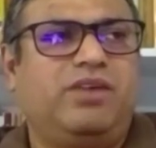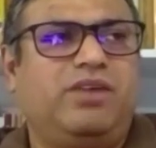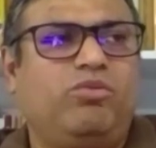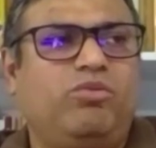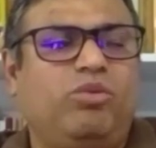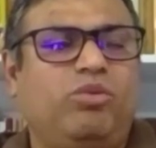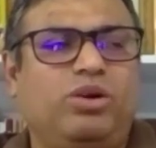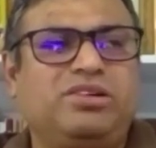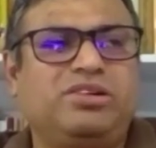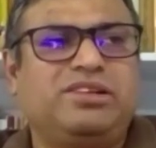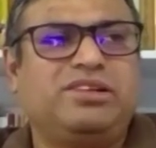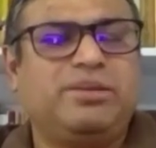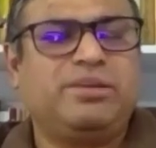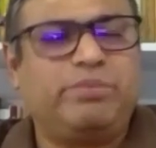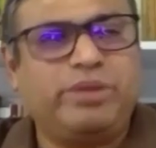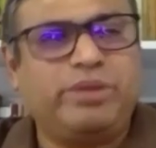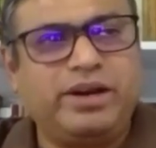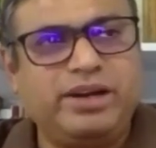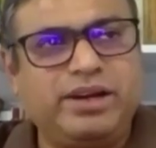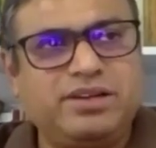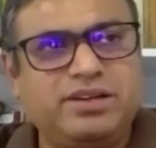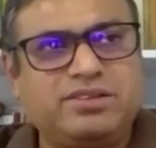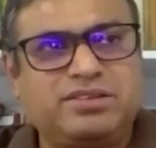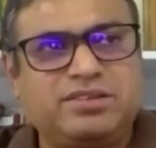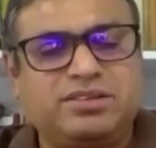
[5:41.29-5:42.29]
what
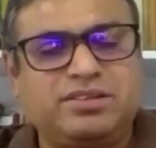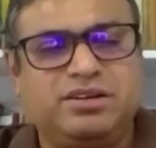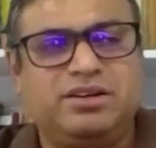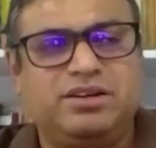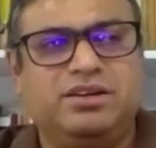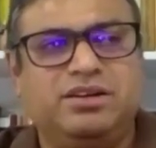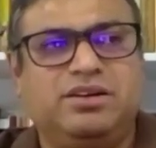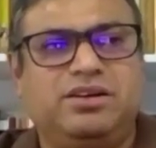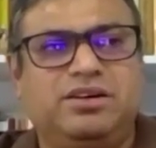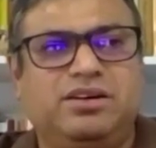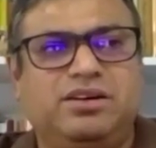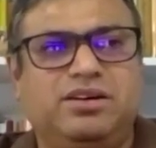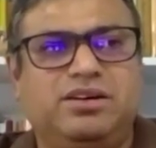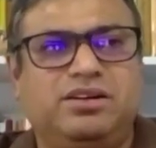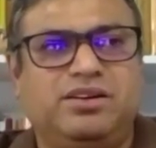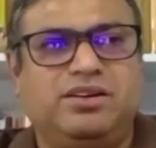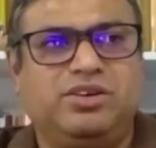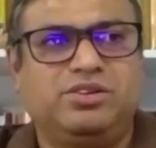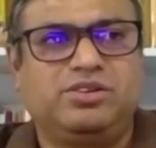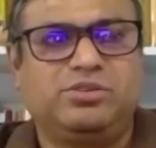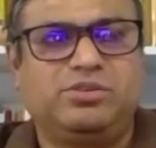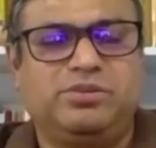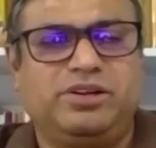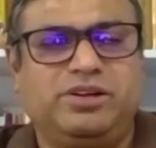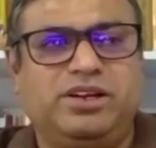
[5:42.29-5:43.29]
separates uh, an
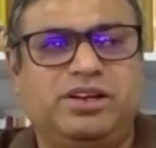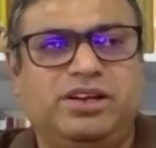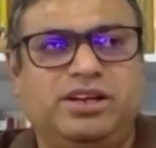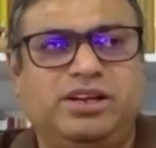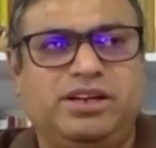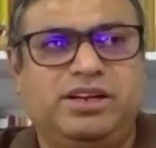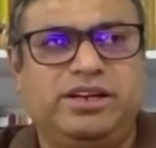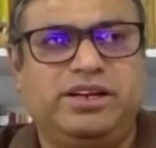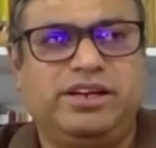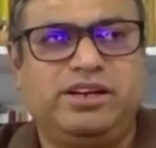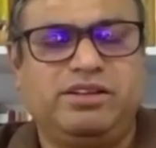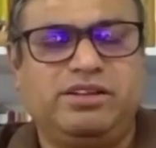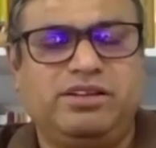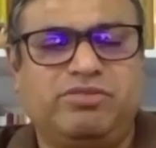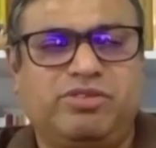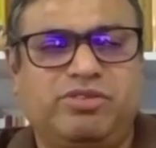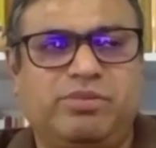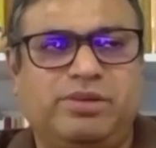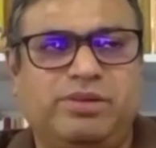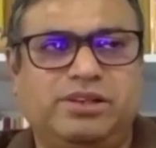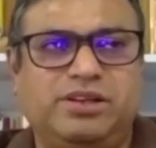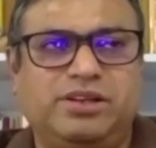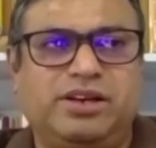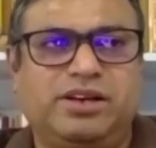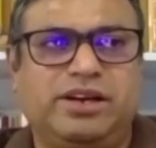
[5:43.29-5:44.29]
entrepreneurial leader from
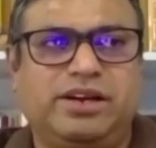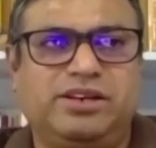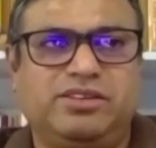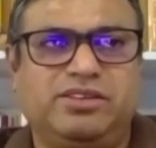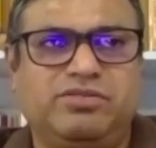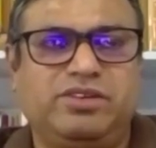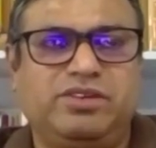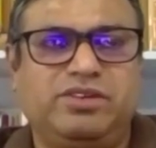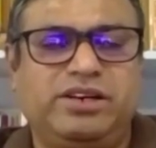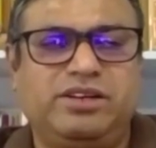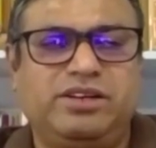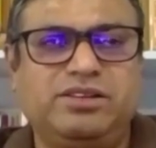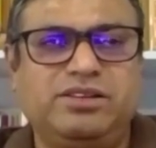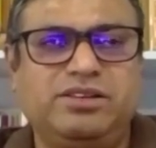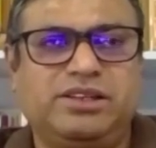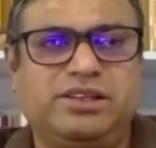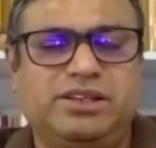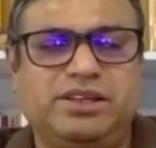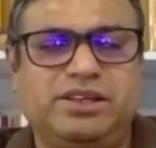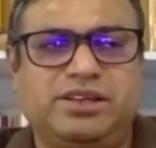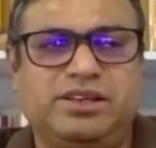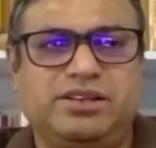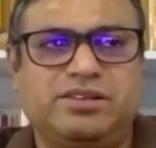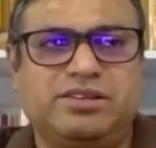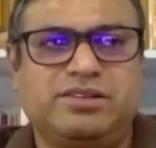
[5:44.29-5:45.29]
other kinds of leaders, I
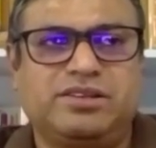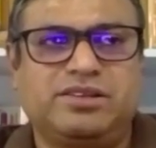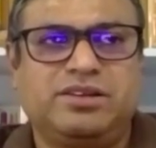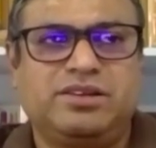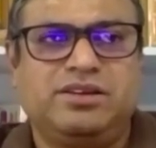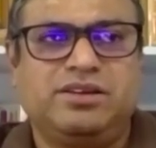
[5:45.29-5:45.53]
think, is